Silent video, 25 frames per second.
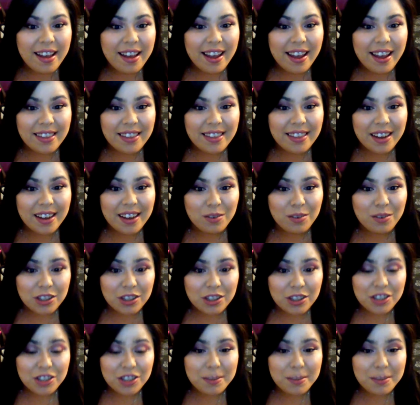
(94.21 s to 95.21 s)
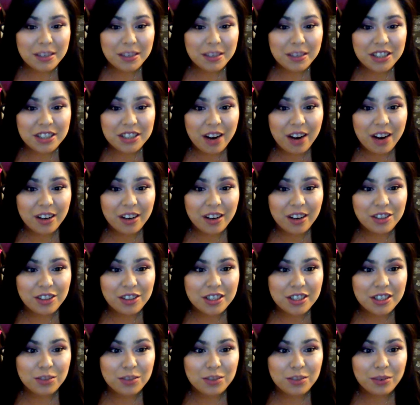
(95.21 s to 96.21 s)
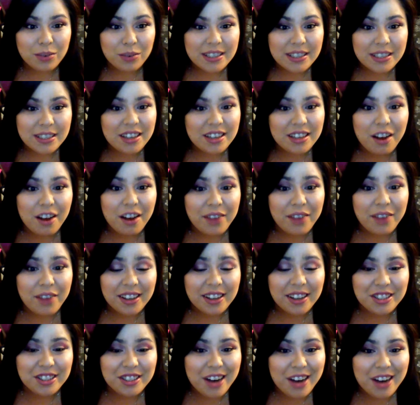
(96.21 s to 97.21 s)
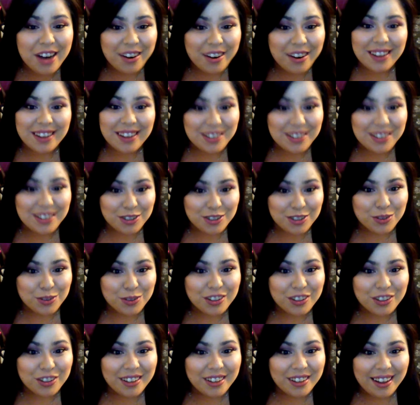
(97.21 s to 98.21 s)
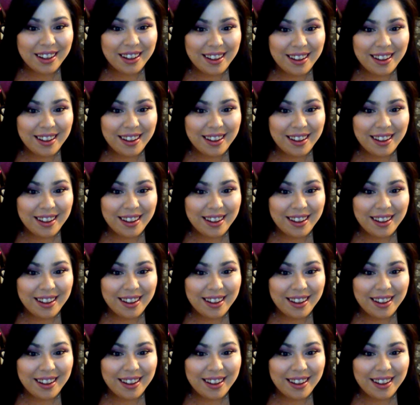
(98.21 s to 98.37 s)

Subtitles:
And then once you jump in the shower, you just rinse it off and shower as usual.